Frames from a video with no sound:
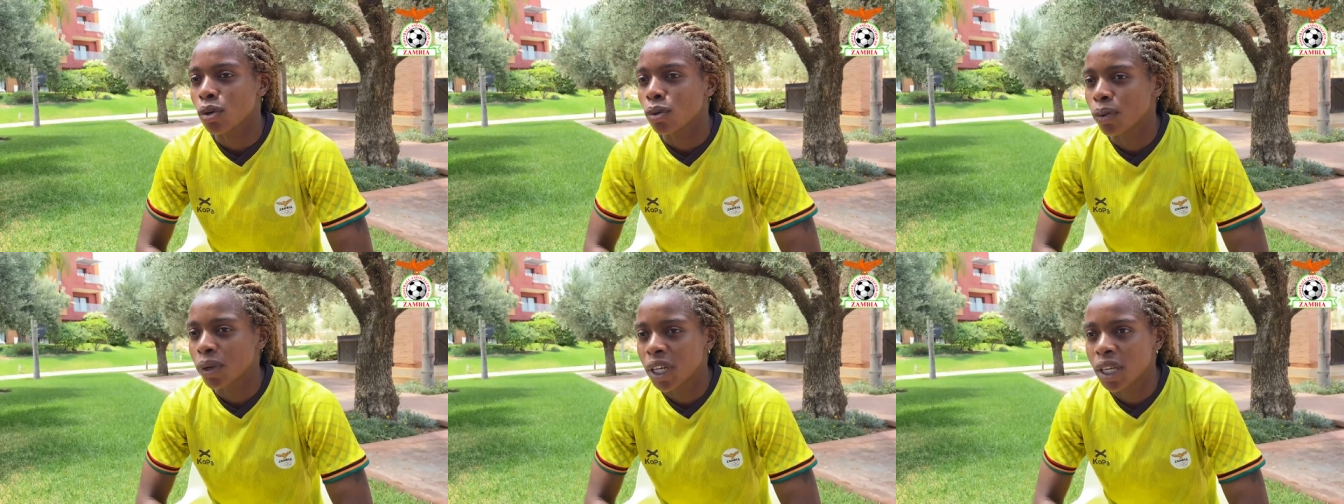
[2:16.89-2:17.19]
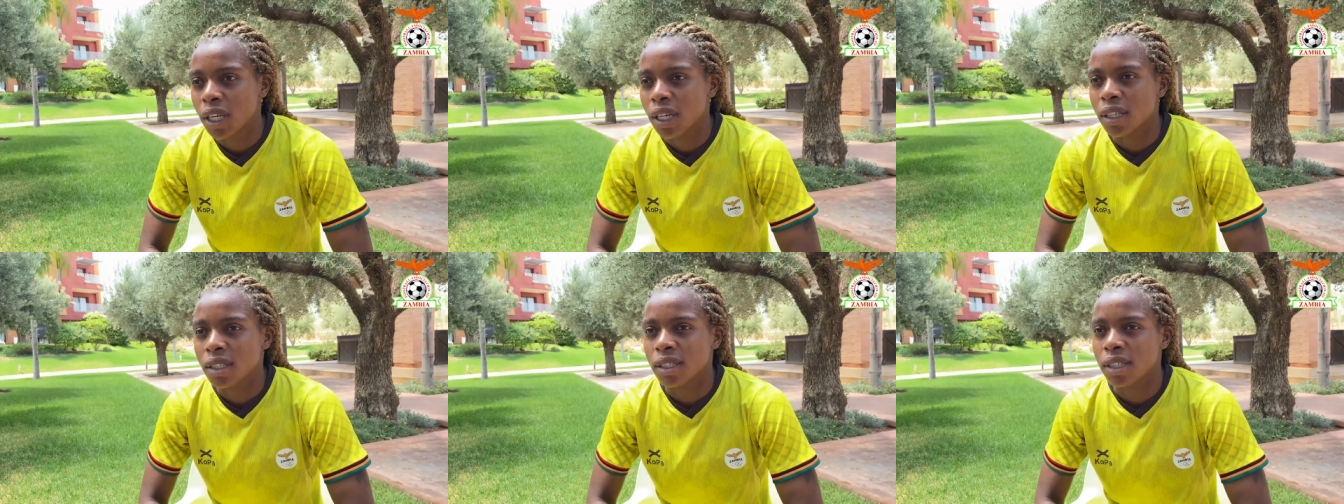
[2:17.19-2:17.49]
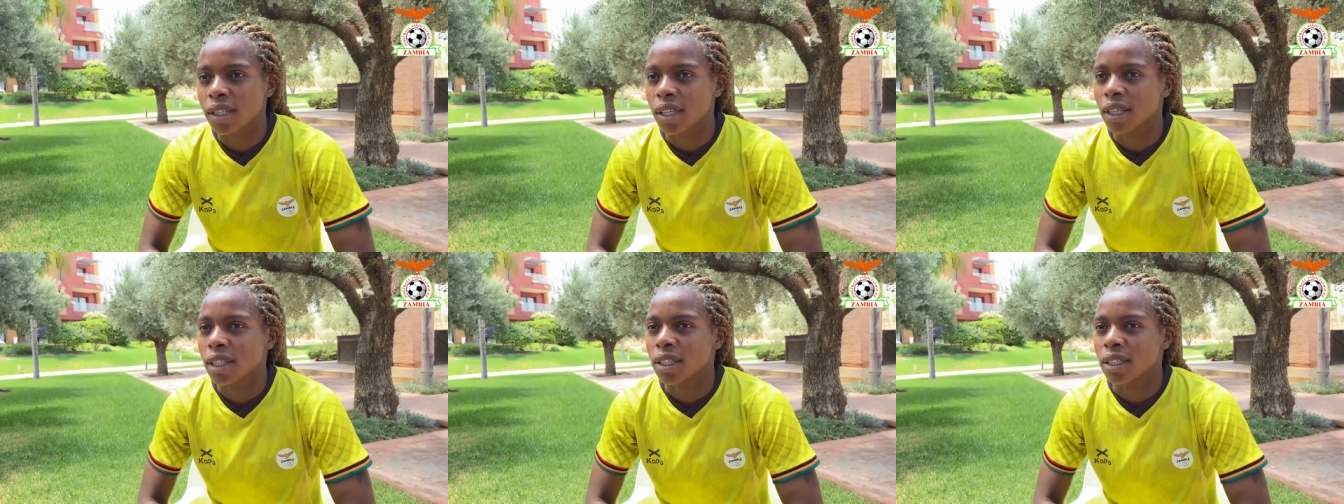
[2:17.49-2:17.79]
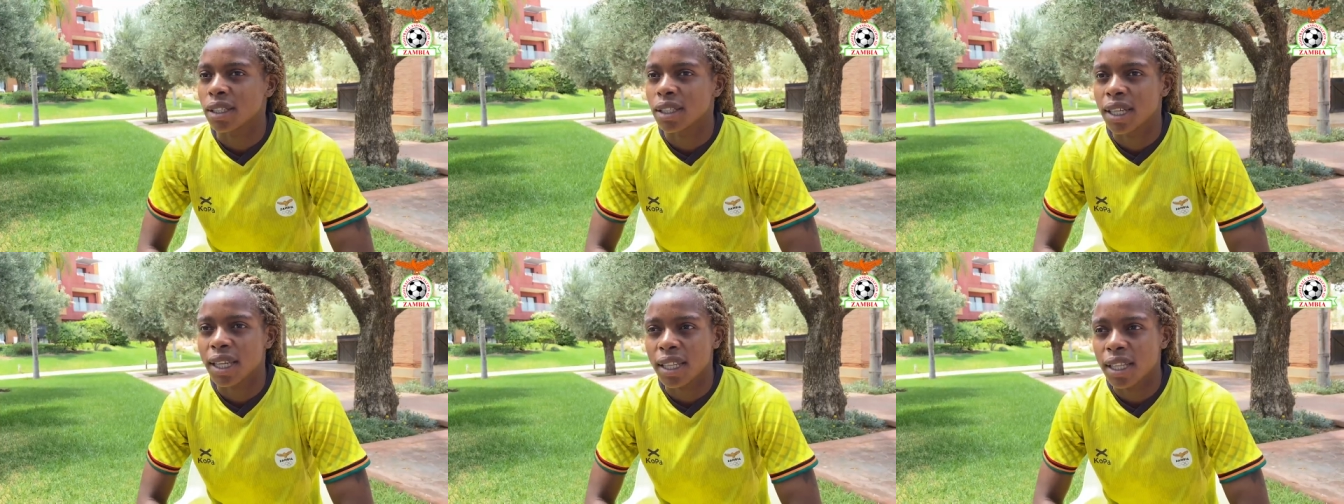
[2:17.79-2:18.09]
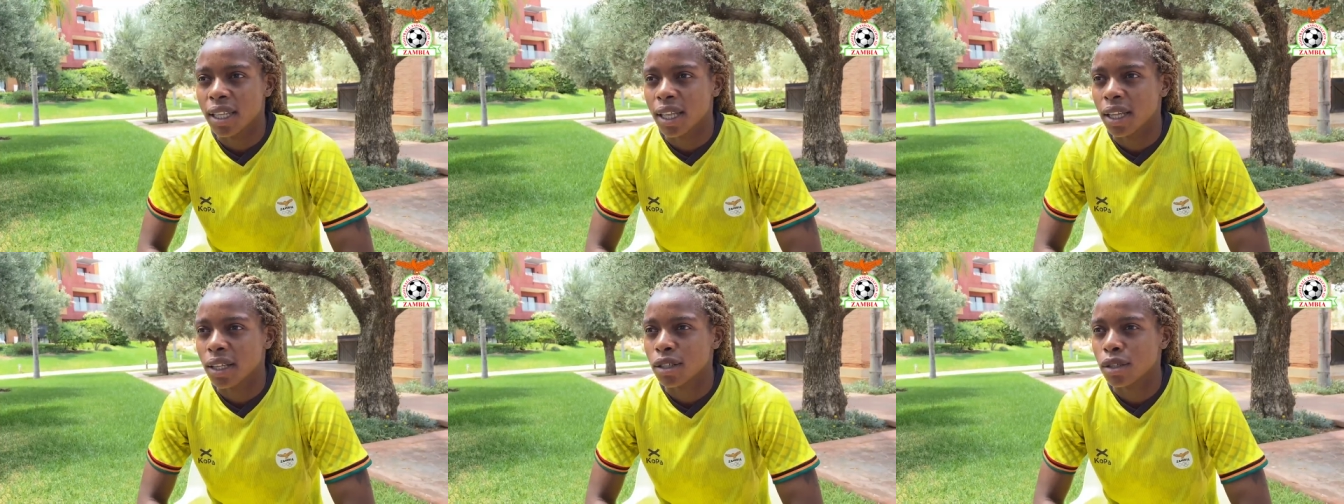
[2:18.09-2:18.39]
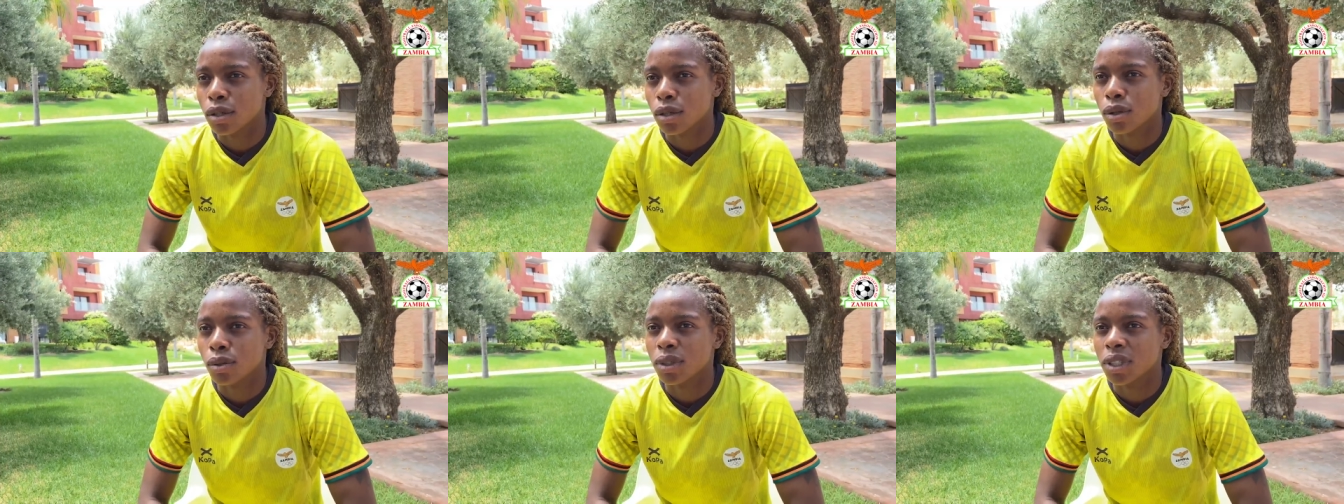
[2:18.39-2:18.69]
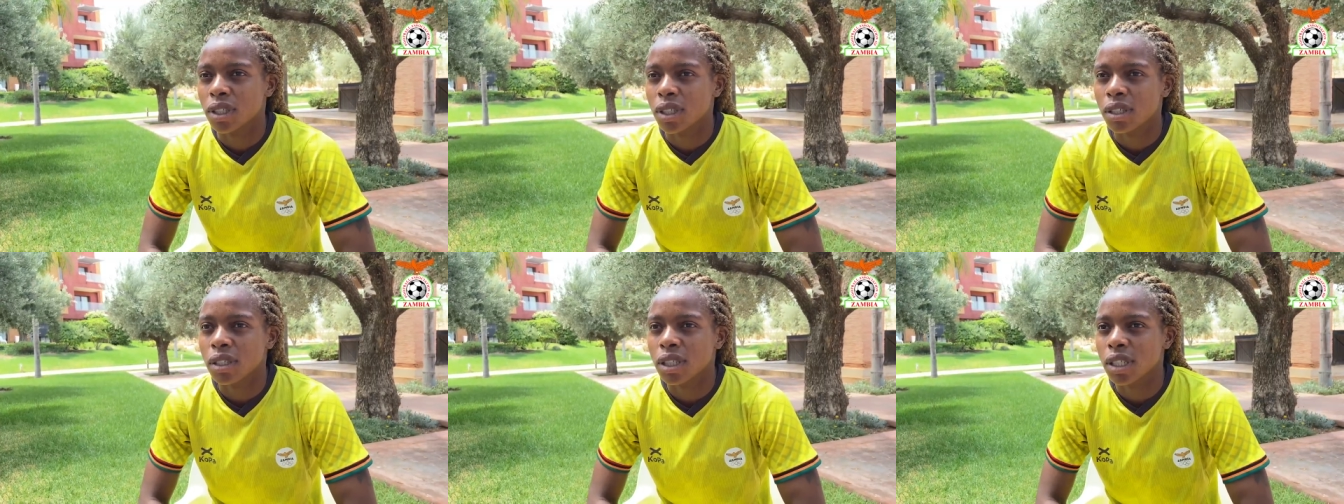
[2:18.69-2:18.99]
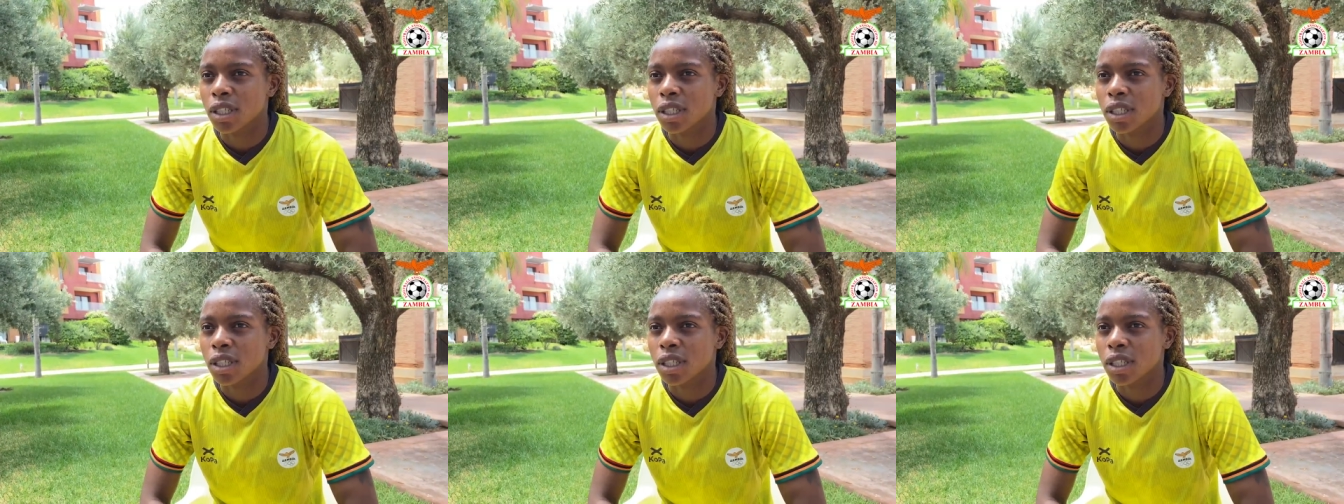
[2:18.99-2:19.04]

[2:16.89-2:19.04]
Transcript: win us and nothing so we just